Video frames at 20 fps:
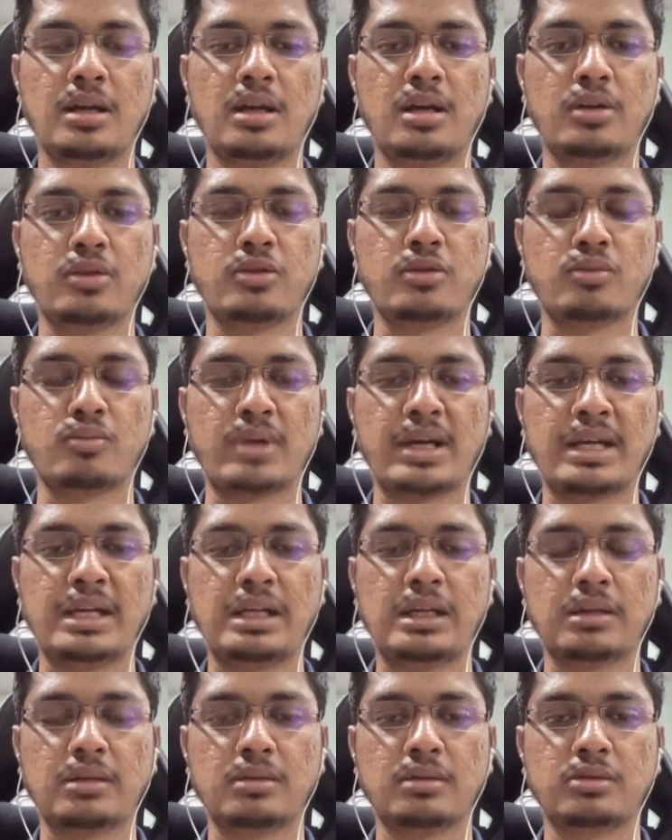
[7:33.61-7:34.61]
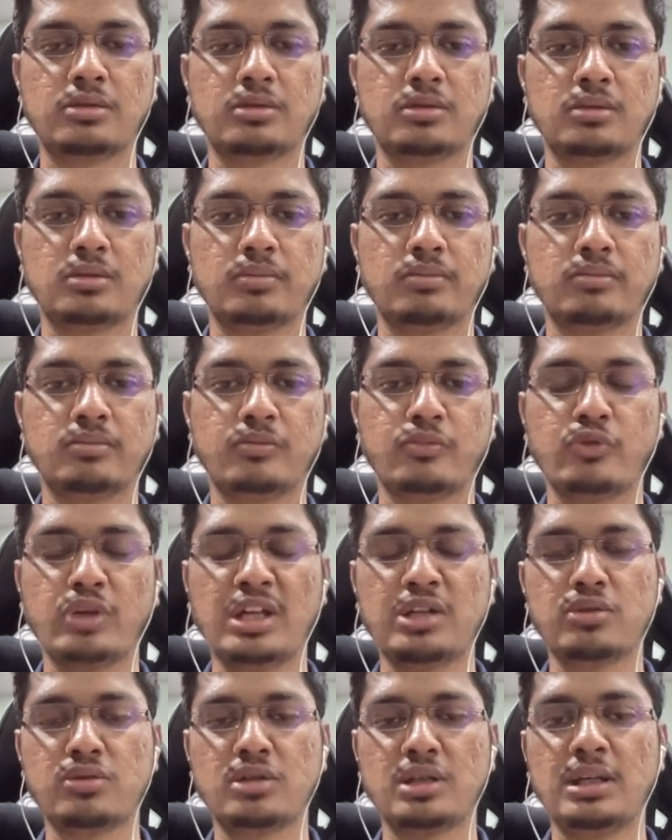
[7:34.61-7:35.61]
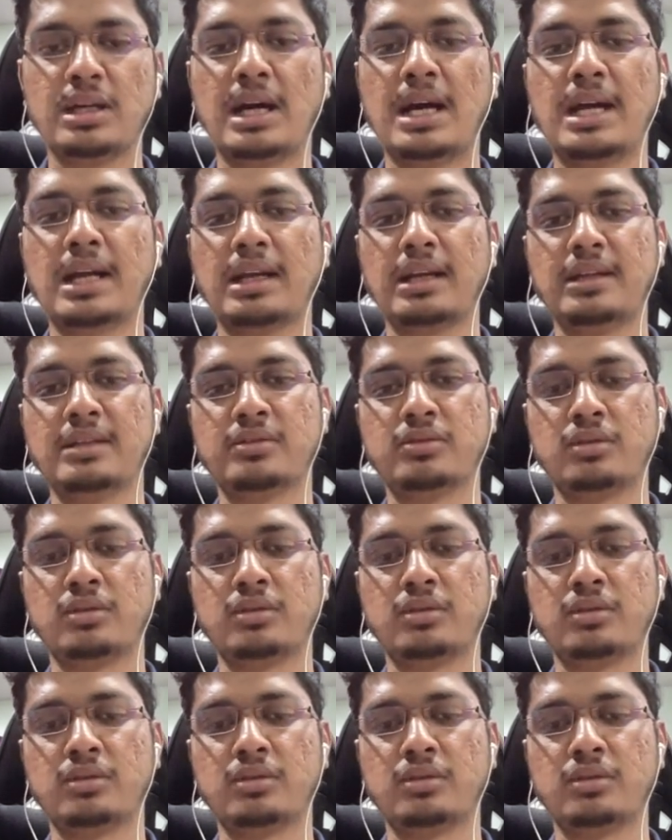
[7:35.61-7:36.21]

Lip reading: you might, so we are using RLS,